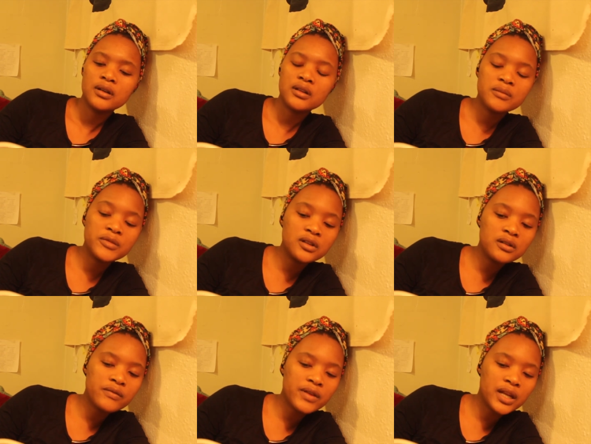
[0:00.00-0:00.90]
In the
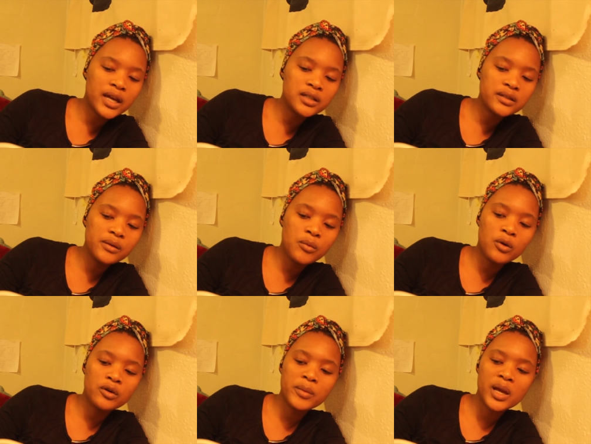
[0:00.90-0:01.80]
middle of the night, he
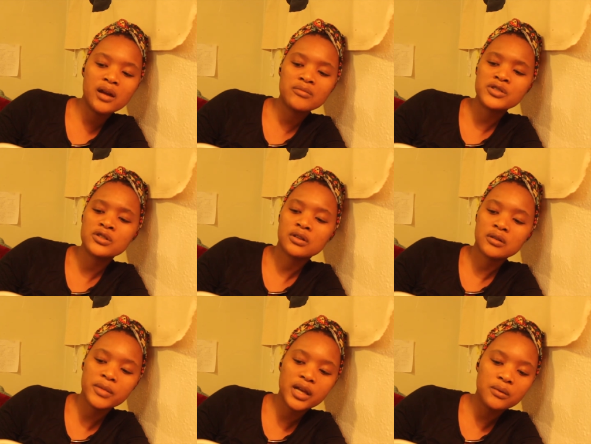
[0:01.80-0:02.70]
woke me up,
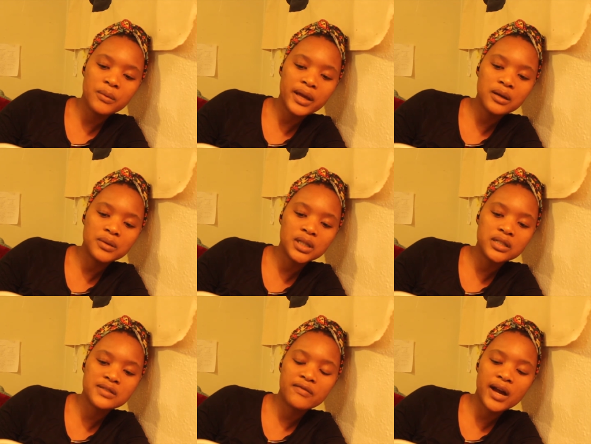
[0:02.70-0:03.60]
shook me awake with
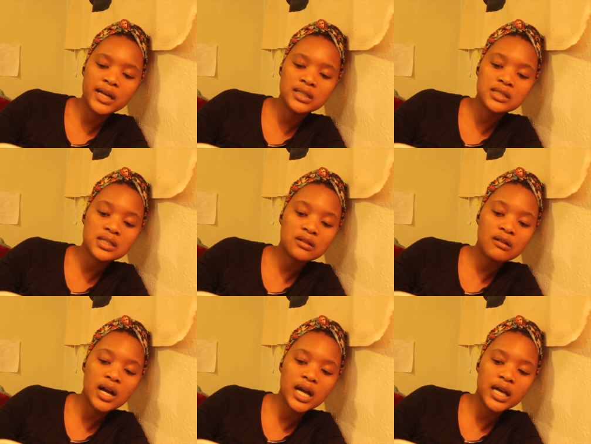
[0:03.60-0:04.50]
his violent
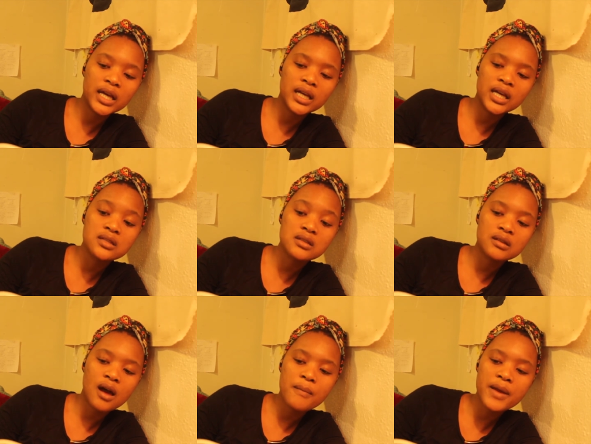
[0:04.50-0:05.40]
crying and
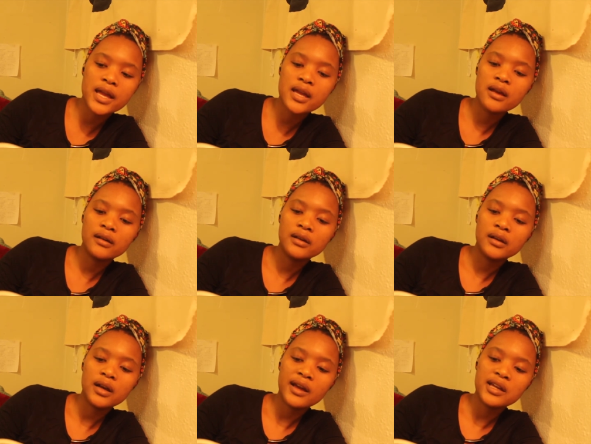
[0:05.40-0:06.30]
sobbing,
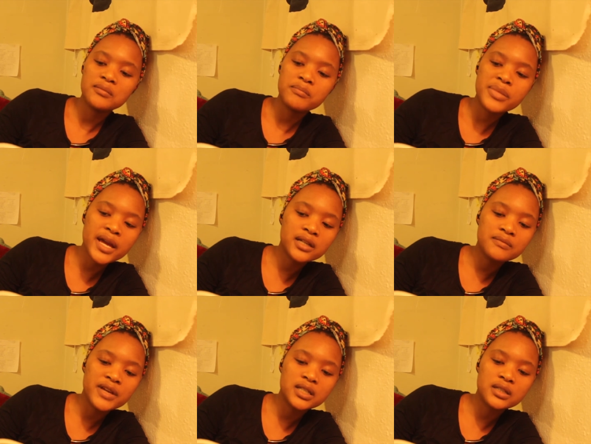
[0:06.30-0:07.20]
and
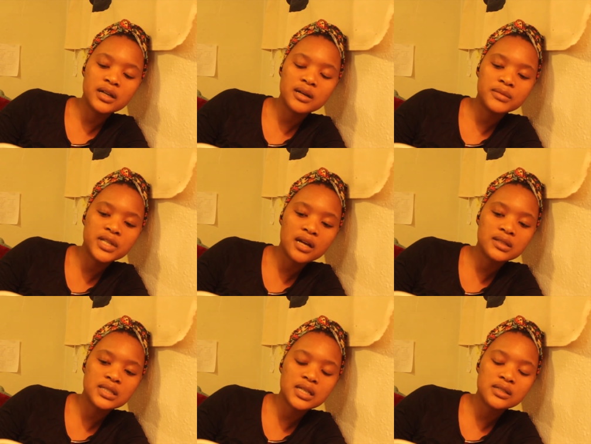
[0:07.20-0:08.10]
begged me to come
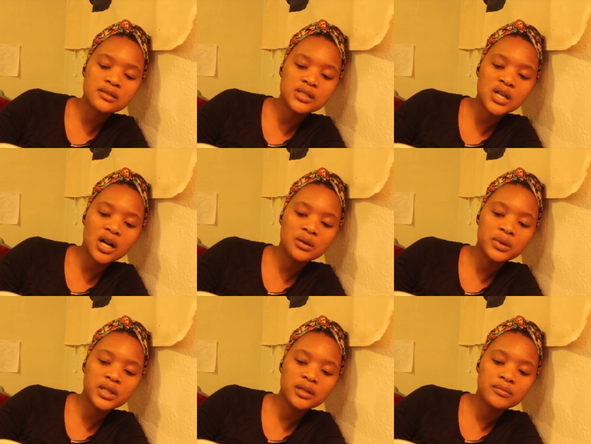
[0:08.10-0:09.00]
downstairs and talk
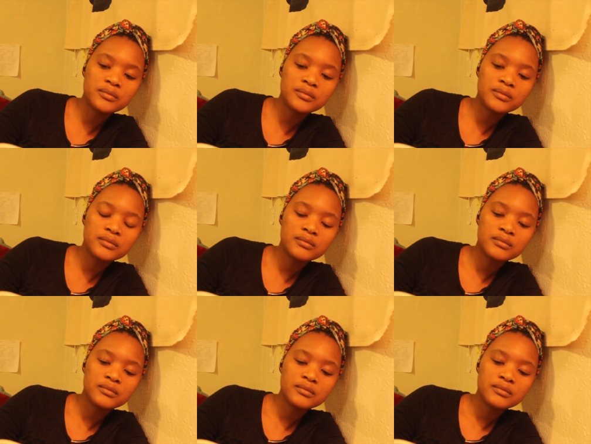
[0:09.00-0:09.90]
with him.
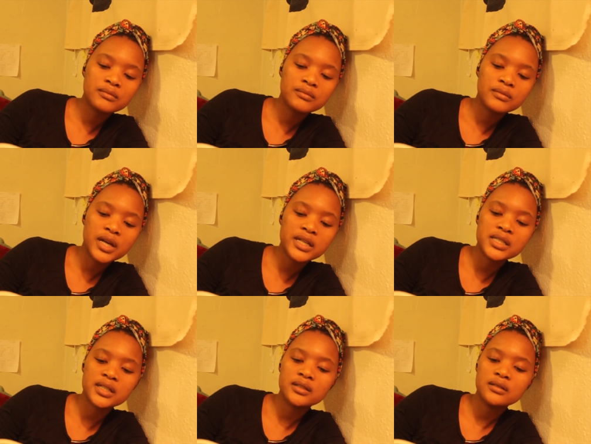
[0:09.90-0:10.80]
I
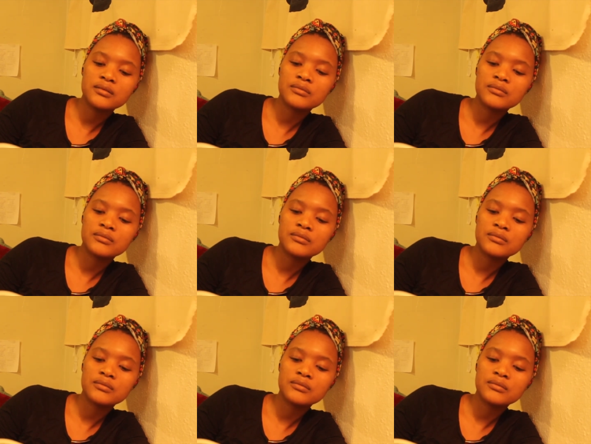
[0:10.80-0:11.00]
did.